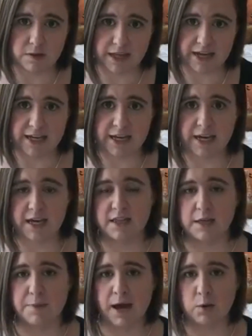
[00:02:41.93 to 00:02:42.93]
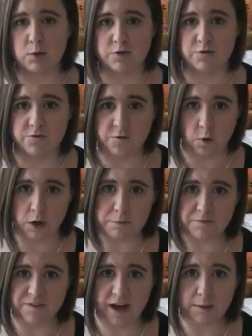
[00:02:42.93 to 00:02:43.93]
legging in the
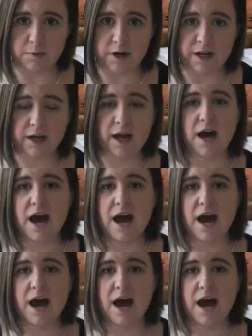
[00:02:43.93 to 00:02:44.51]
Powerform fabric,